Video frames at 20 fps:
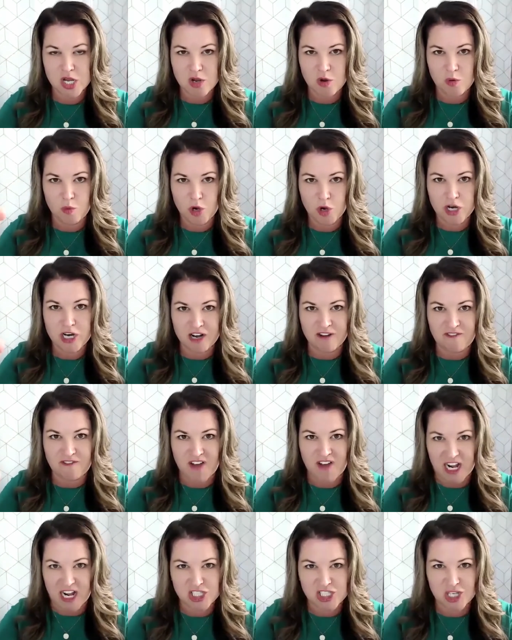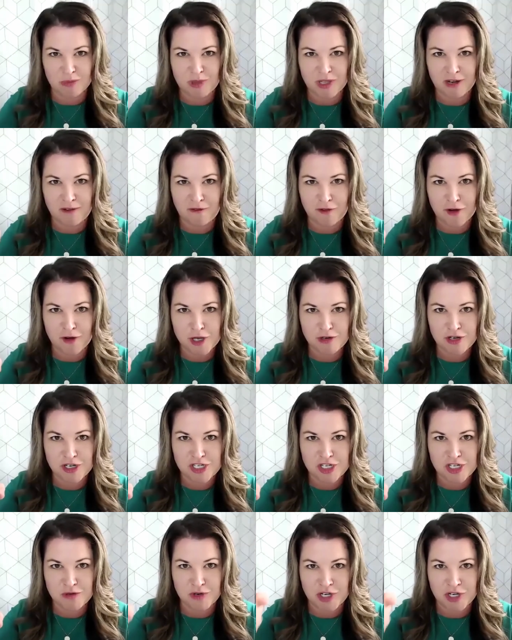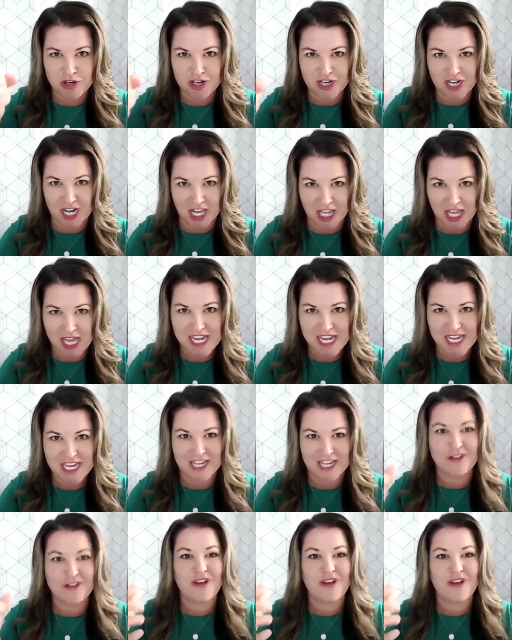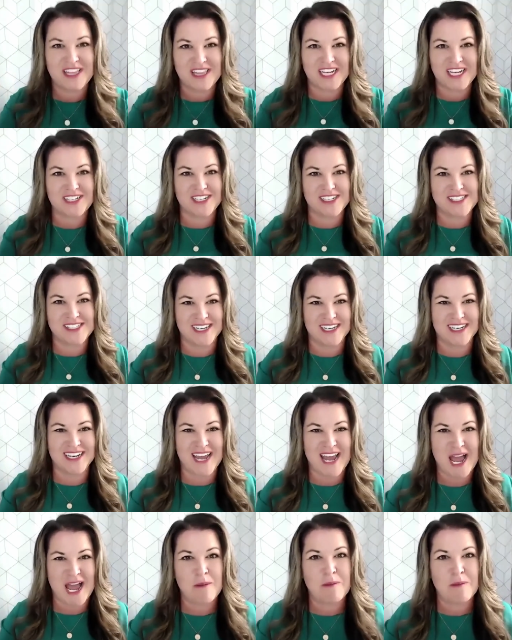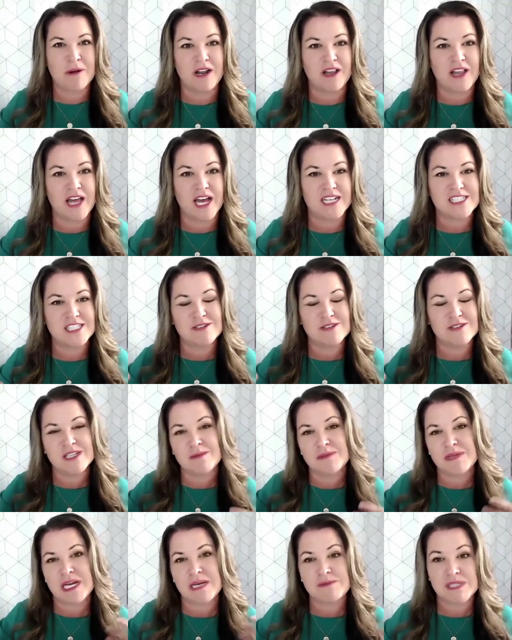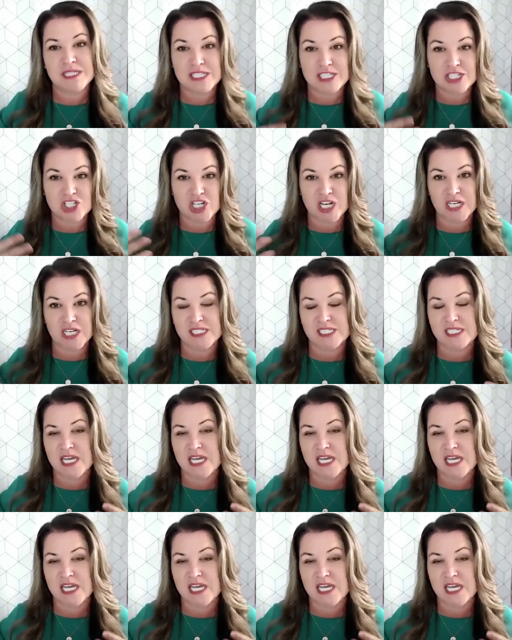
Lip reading: "We're going to find something for you to do and you're going to like it," right? That doesn't happen a lot. So sometimes it's just,